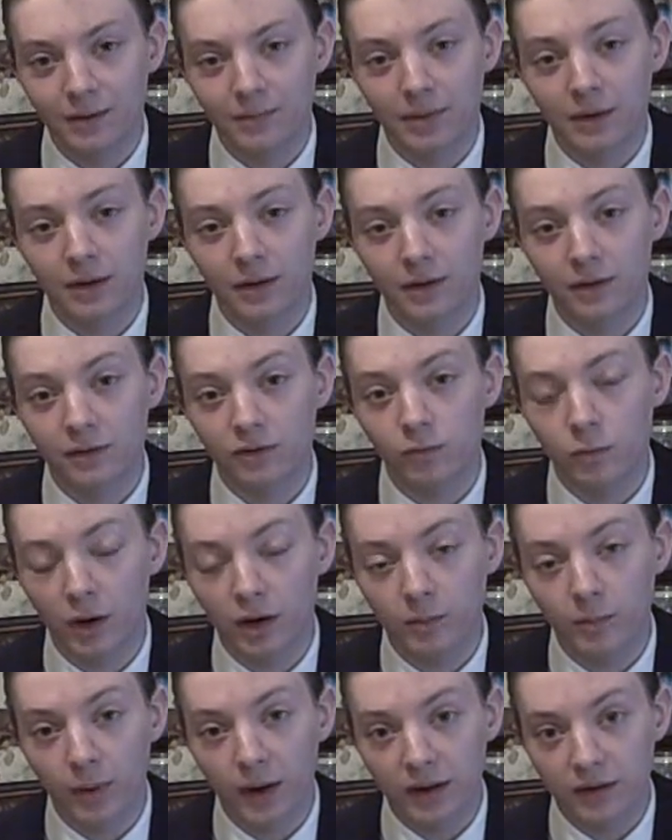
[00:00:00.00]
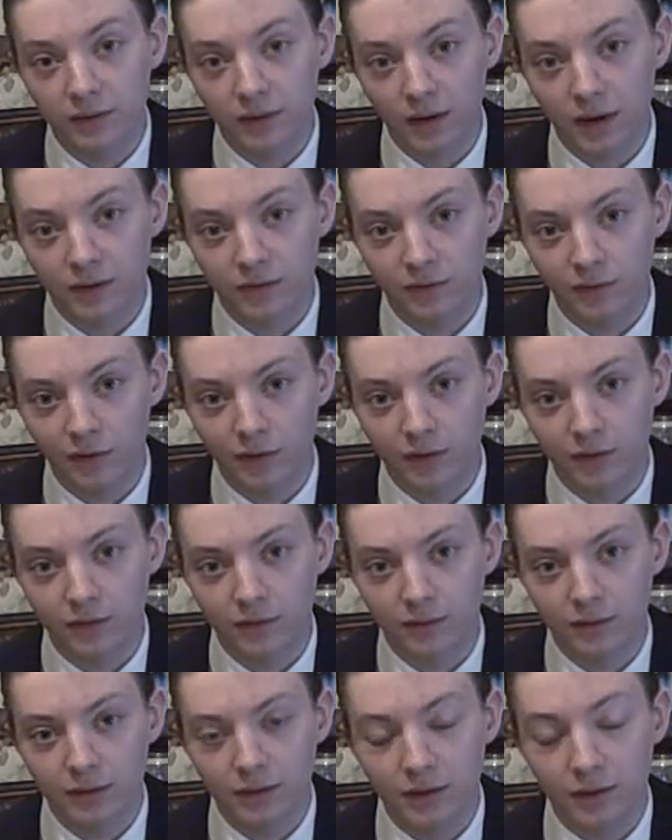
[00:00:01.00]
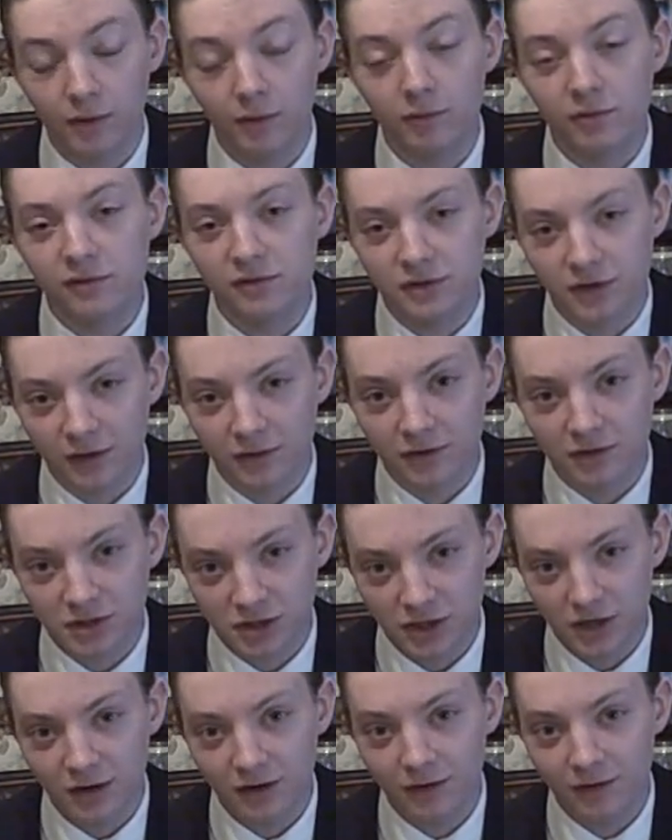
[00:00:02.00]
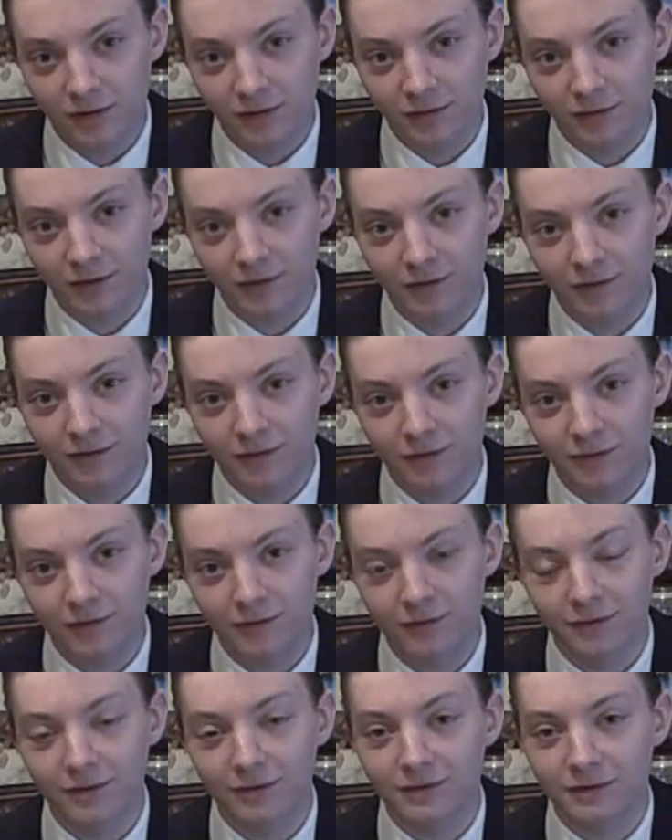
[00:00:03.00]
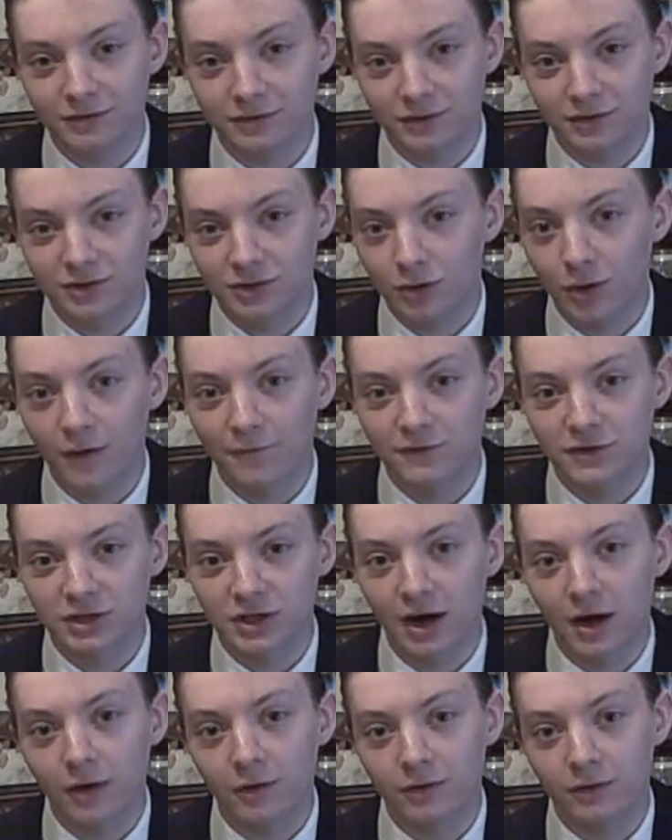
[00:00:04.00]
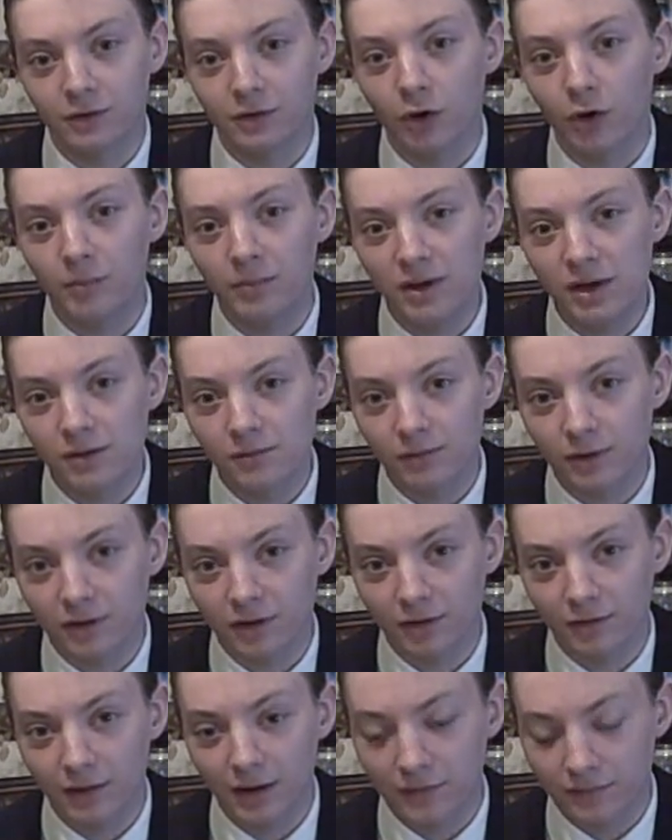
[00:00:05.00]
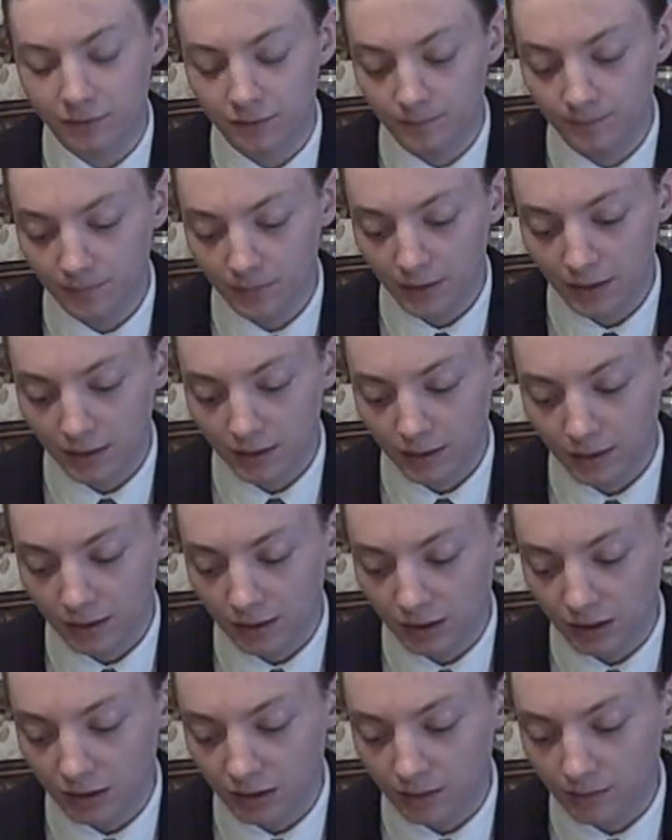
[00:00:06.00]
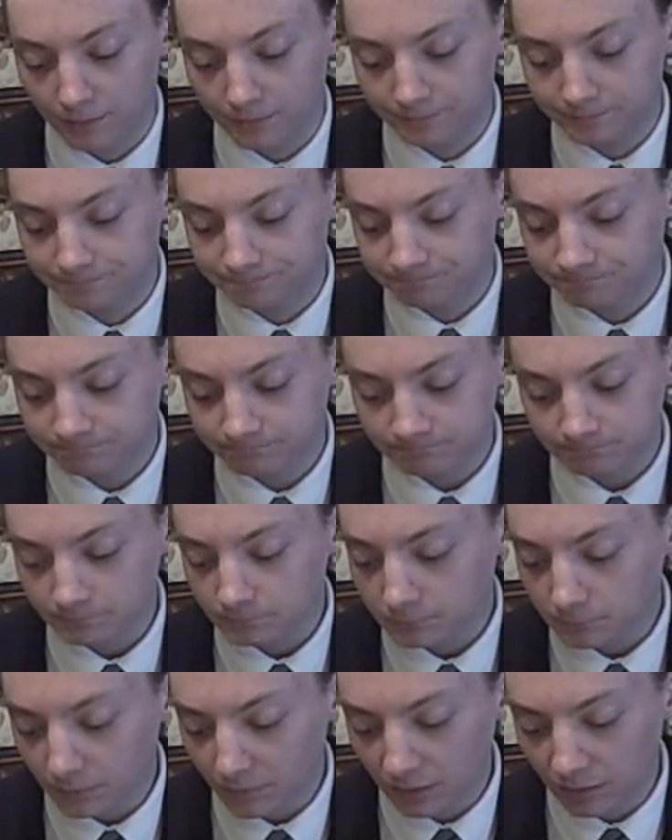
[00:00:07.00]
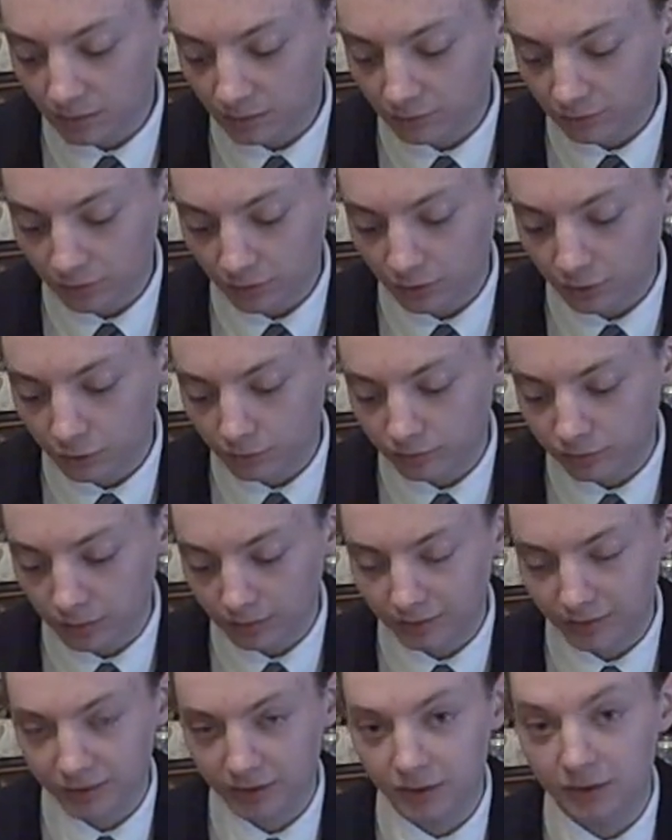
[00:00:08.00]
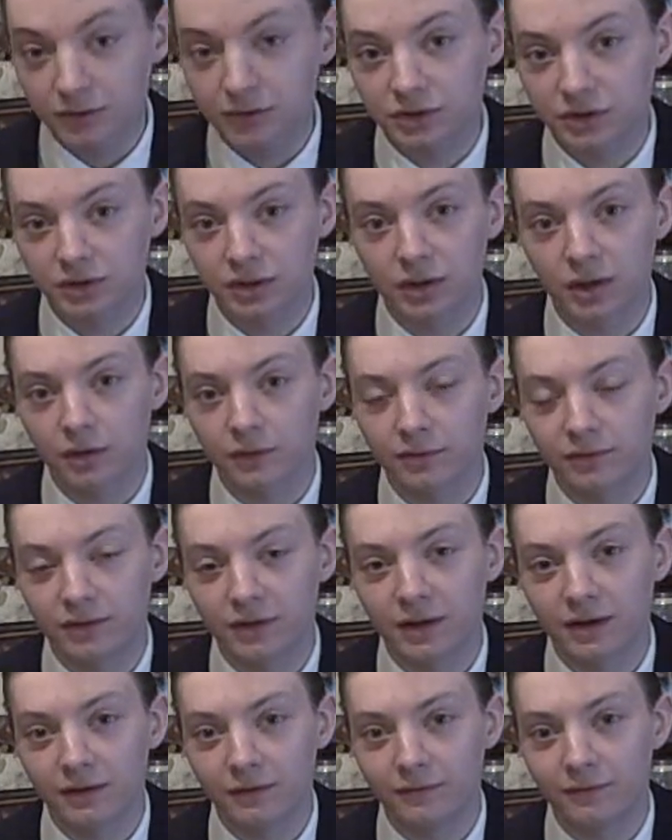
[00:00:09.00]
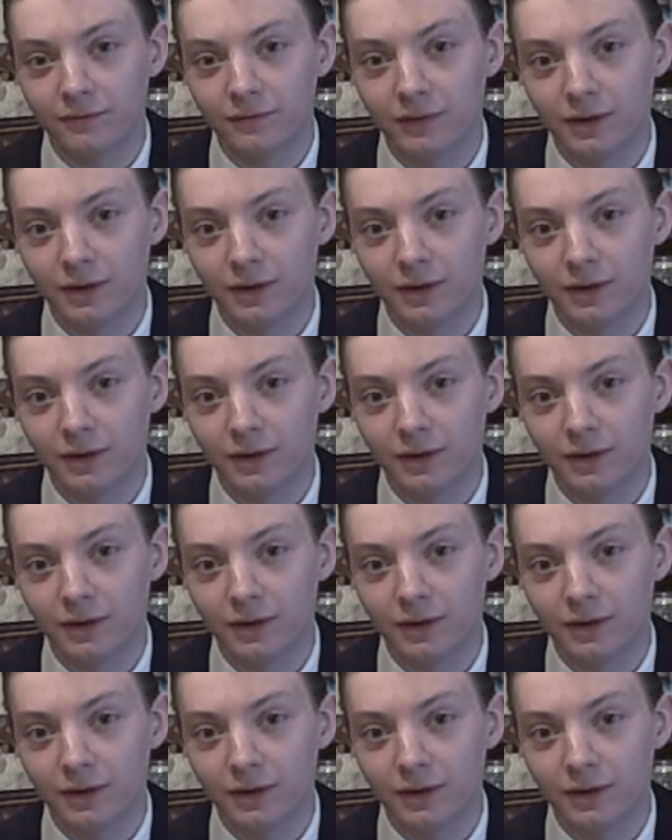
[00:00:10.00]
because one bite that I took, it was just cheese and the soft shell, no meat whatsoever. It was a good probably inch, you know, thick